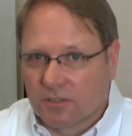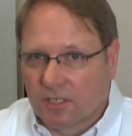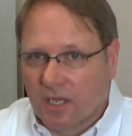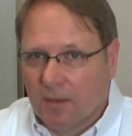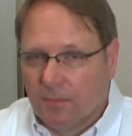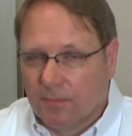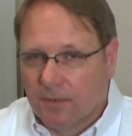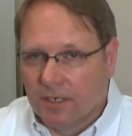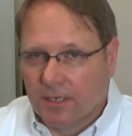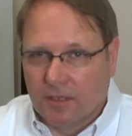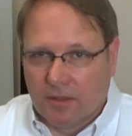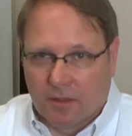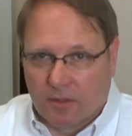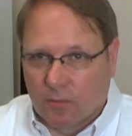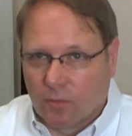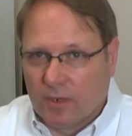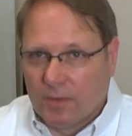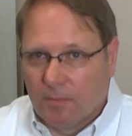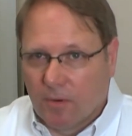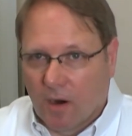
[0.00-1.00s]
company.
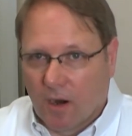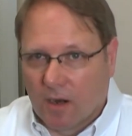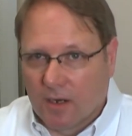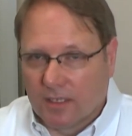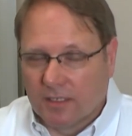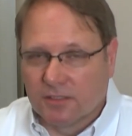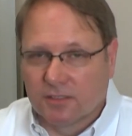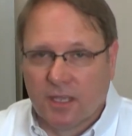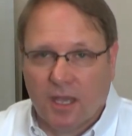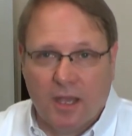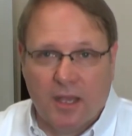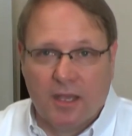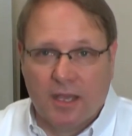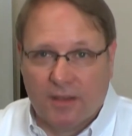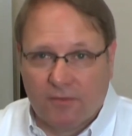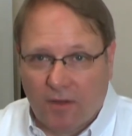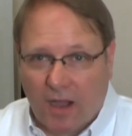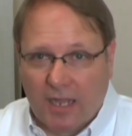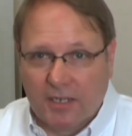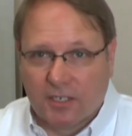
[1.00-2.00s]
3 parties.
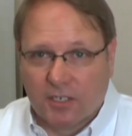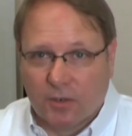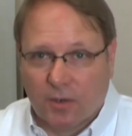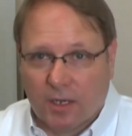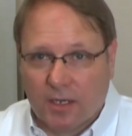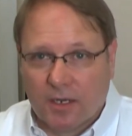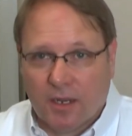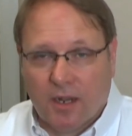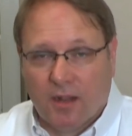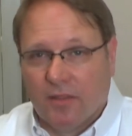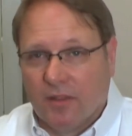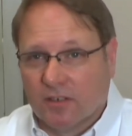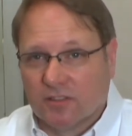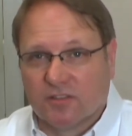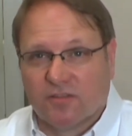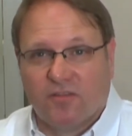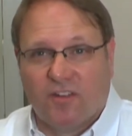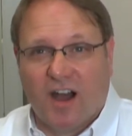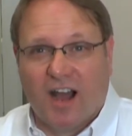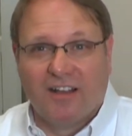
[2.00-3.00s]
If I do it, there's
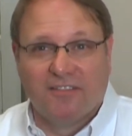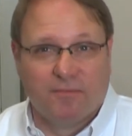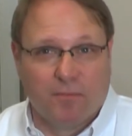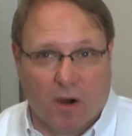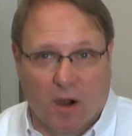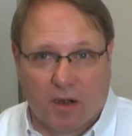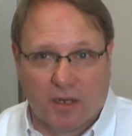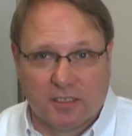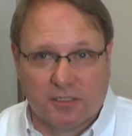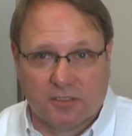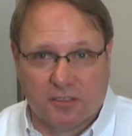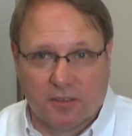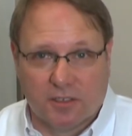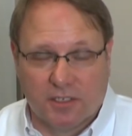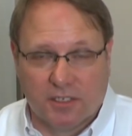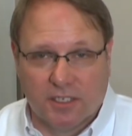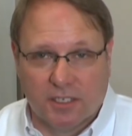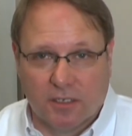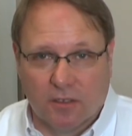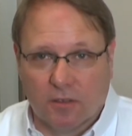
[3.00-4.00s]
5 parties to the
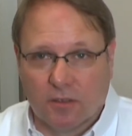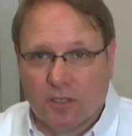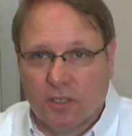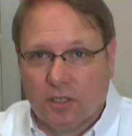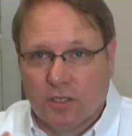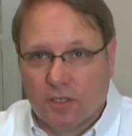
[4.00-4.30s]
deal.